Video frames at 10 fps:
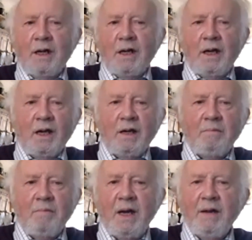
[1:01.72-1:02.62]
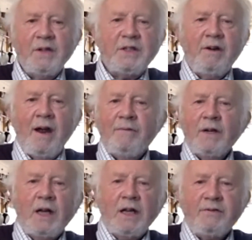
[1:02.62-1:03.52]
Many of us are
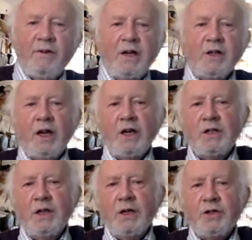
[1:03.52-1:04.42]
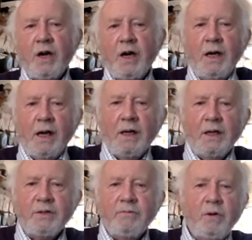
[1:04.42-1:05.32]
advocates for education and training
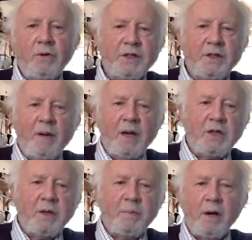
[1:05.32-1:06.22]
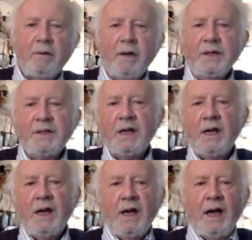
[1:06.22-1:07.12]
as routes to major progress.
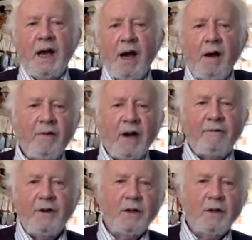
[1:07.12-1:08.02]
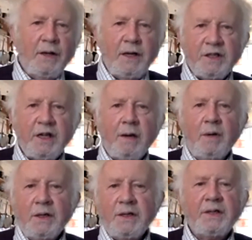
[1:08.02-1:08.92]
However, I feel that these
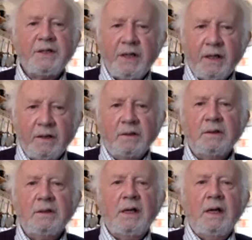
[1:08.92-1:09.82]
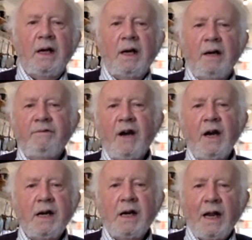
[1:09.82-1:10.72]
subjects are still very
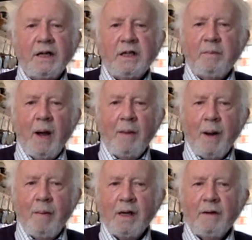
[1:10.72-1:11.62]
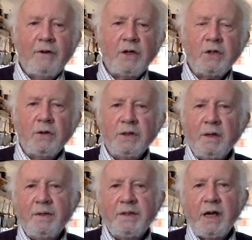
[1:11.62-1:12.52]
neglected by public officials
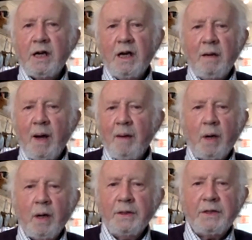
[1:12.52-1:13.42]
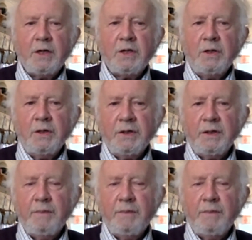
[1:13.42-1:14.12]
and particularly by politicians.